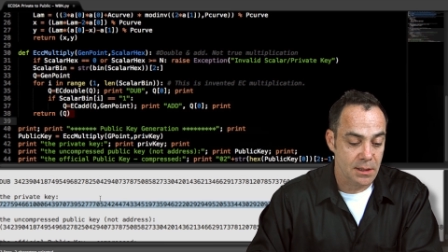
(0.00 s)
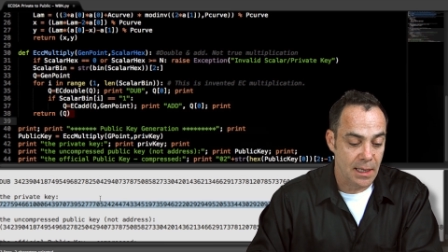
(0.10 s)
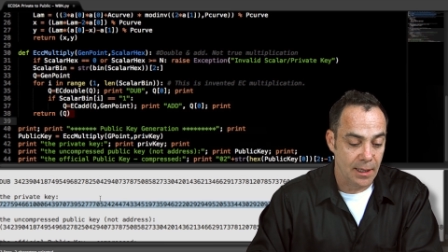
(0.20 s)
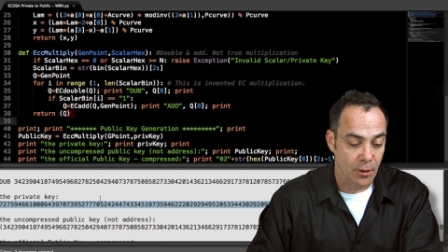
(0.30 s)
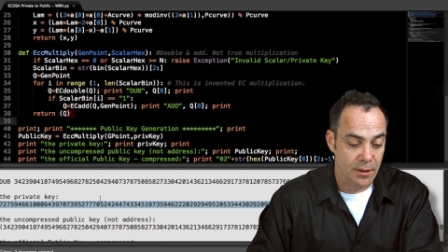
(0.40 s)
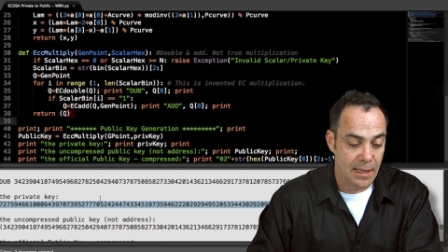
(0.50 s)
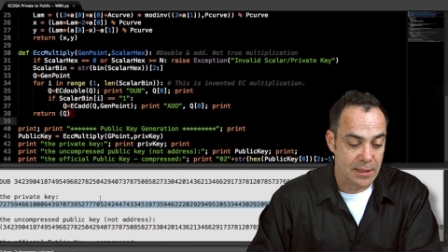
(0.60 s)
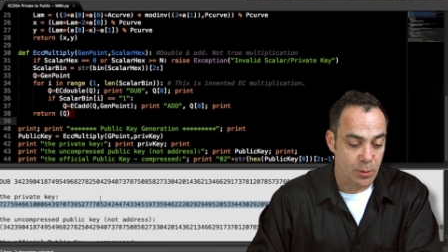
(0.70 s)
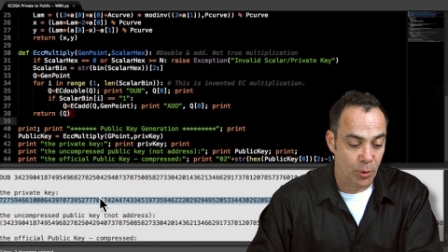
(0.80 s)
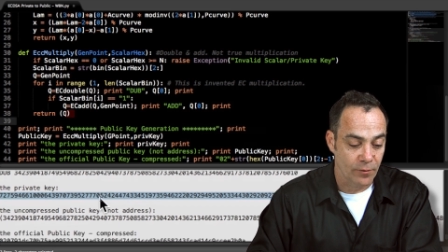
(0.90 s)
take our
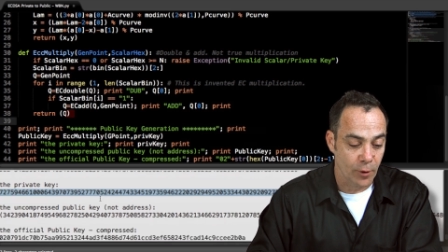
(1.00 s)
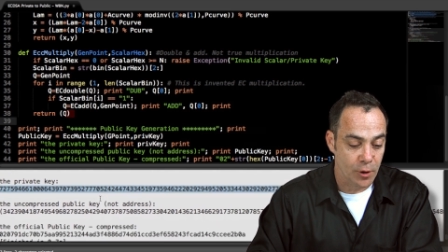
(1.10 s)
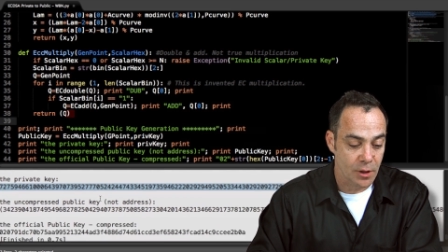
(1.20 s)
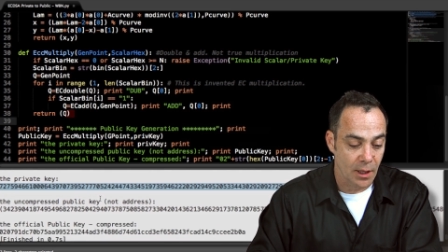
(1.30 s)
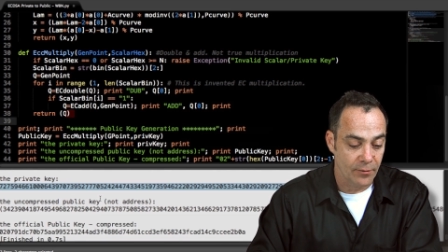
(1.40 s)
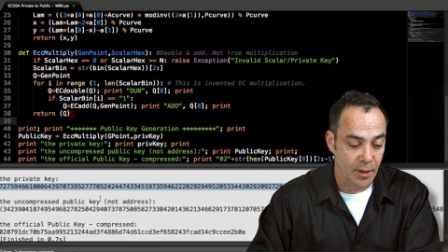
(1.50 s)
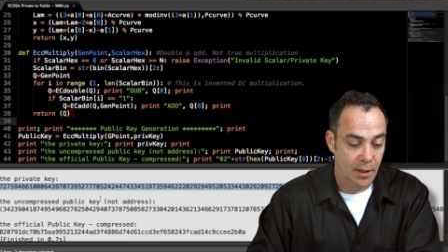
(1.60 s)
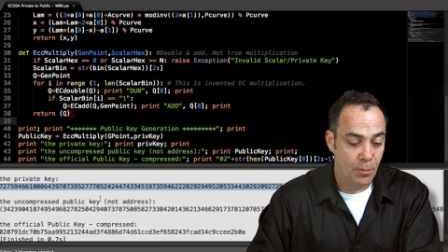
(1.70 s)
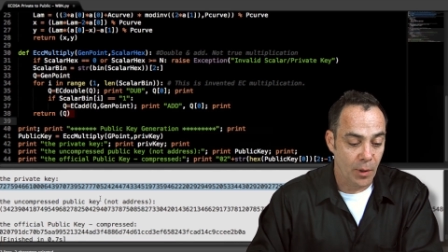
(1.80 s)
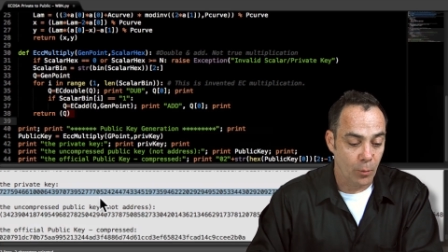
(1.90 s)
decimal version of it,
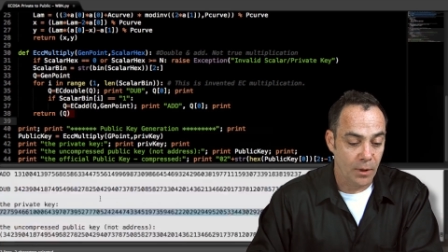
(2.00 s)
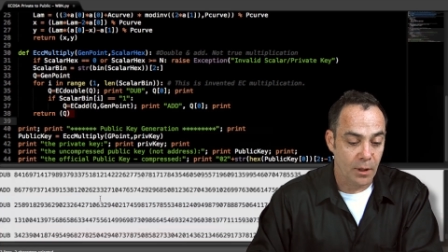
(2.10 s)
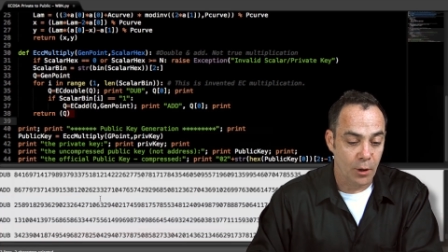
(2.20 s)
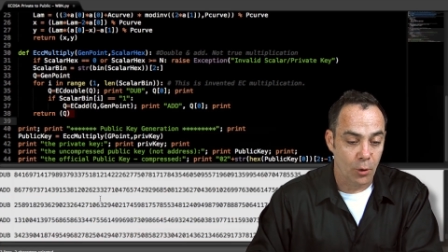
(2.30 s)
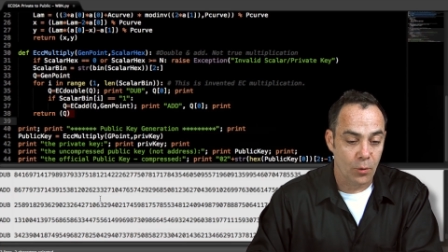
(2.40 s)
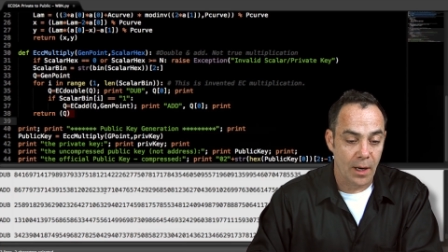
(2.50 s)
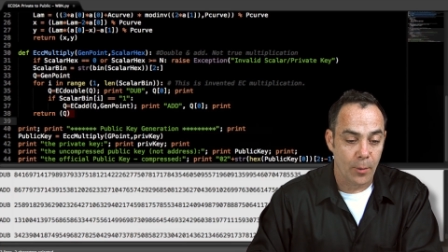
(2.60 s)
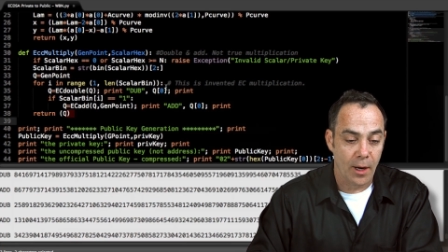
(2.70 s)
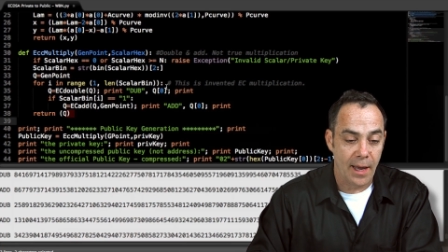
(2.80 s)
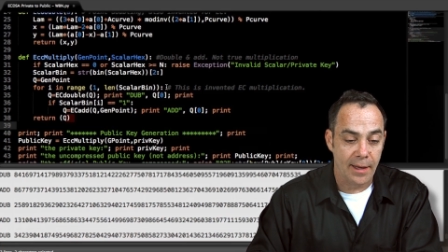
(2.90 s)
but we can go grab
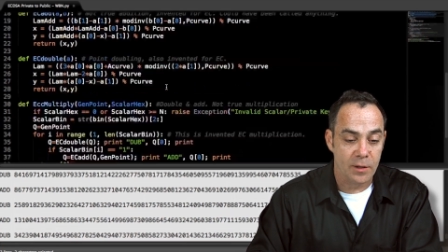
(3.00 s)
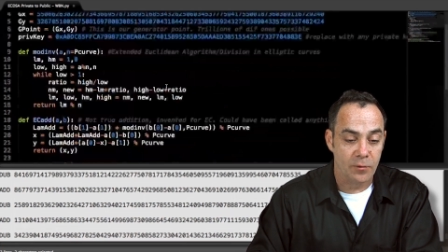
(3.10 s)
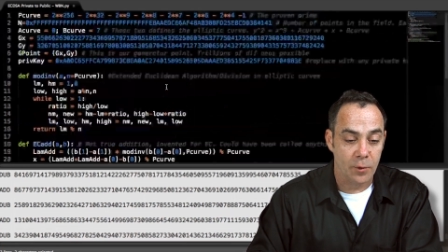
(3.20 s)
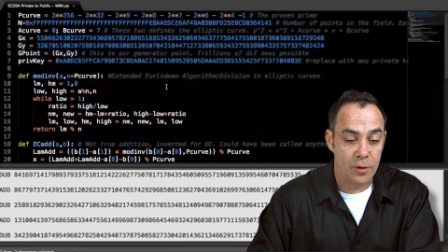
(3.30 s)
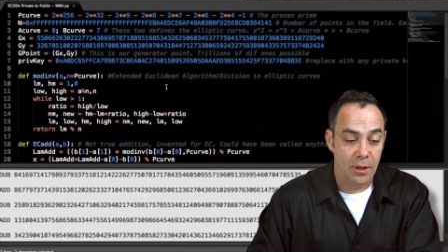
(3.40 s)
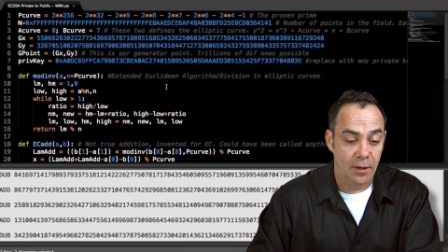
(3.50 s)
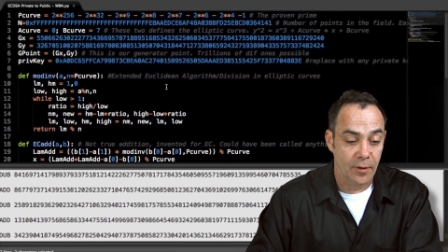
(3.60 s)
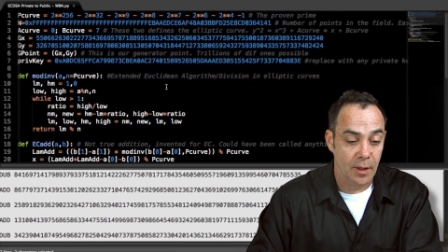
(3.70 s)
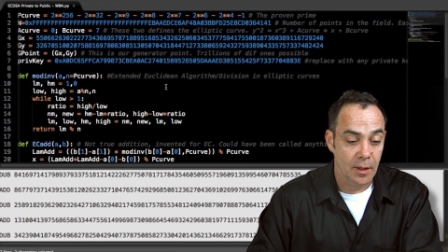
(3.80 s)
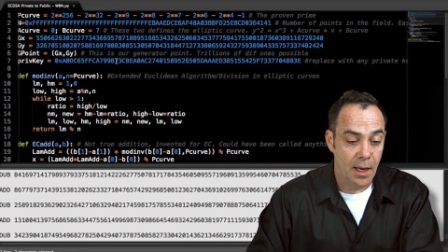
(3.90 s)
our hex version of
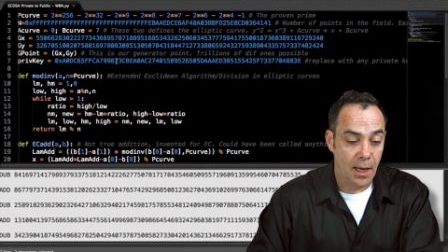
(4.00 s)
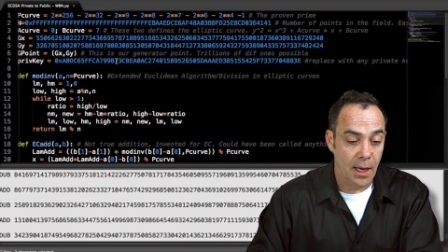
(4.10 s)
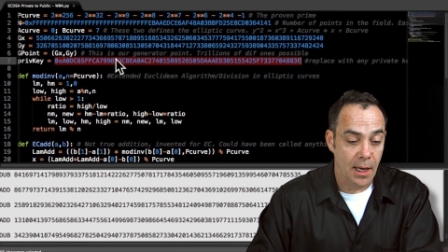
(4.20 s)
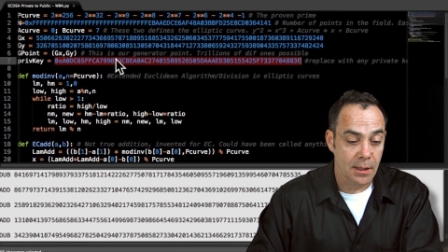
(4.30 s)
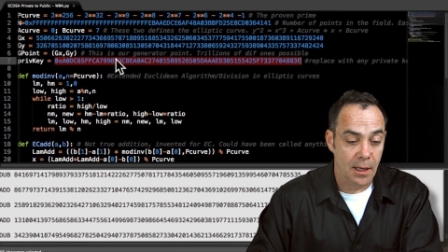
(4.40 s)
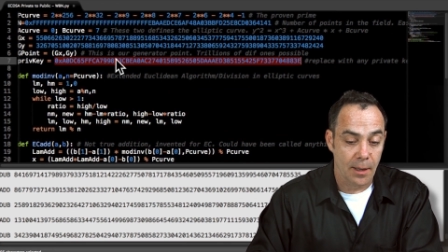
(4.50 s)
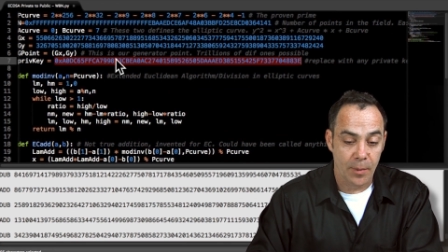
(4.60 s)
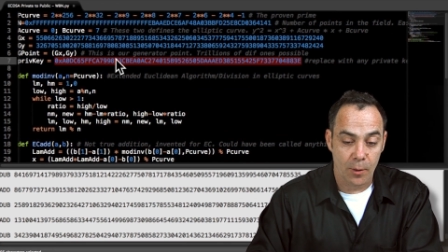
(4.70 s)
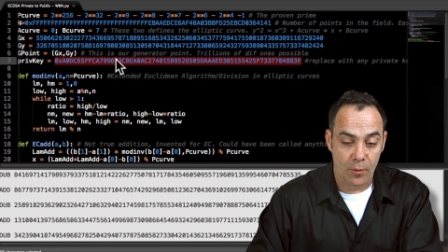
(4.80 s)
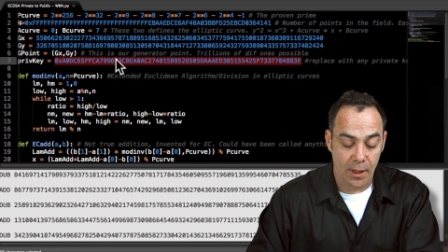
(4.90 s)
it and
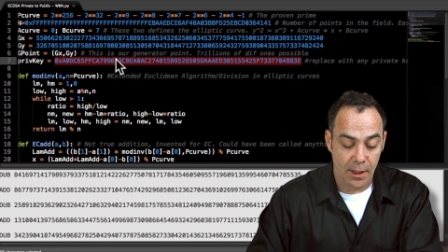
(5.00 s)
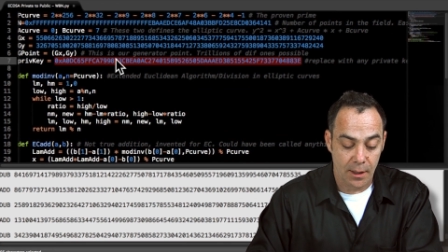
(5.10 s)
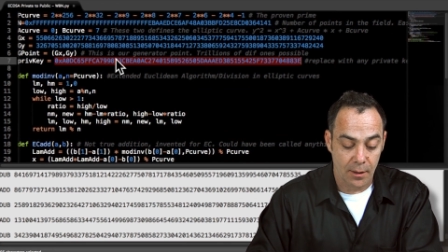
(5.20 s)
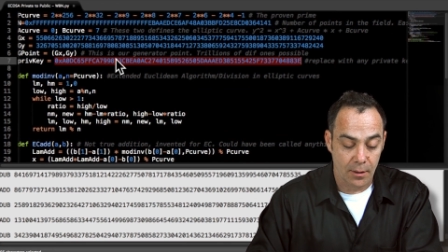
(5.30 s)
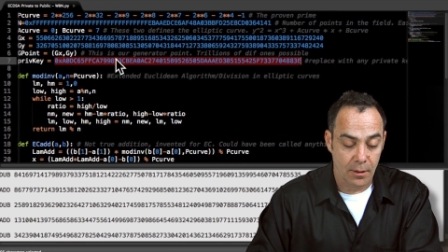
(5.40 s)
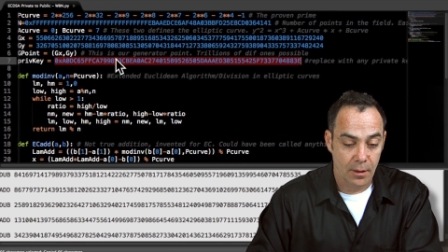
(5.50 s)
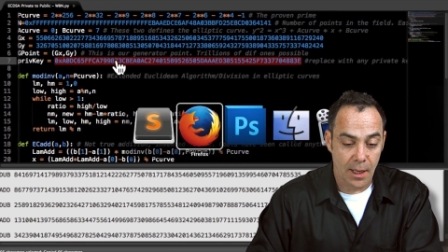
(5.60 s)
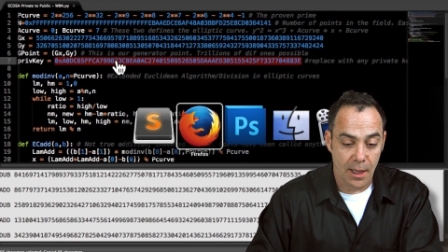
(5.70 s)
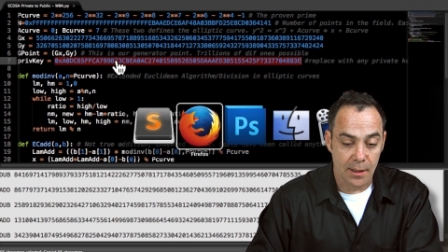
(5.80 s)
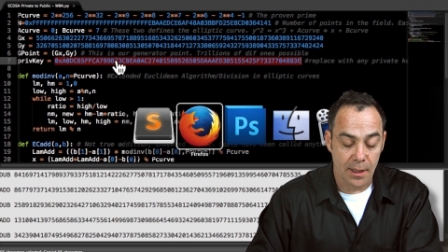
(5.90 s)
copy it right here.
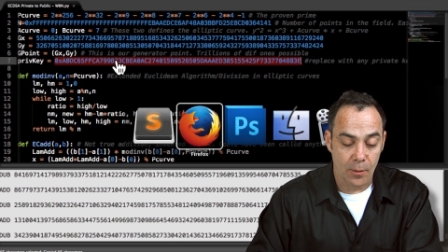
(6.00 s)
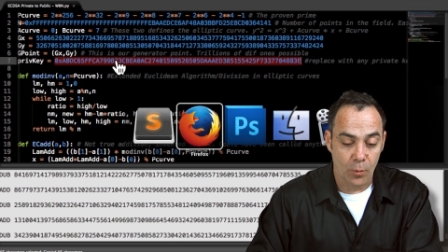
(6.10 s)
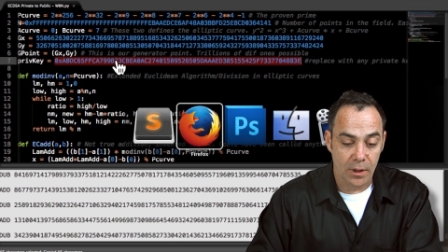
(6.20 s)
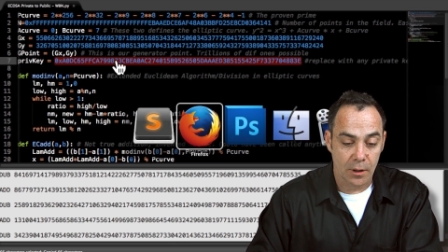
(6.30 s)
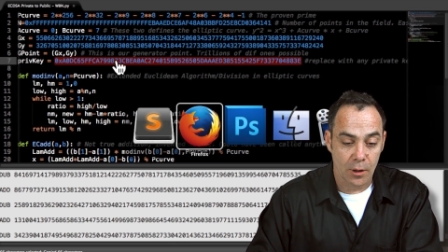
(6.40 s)
And then we can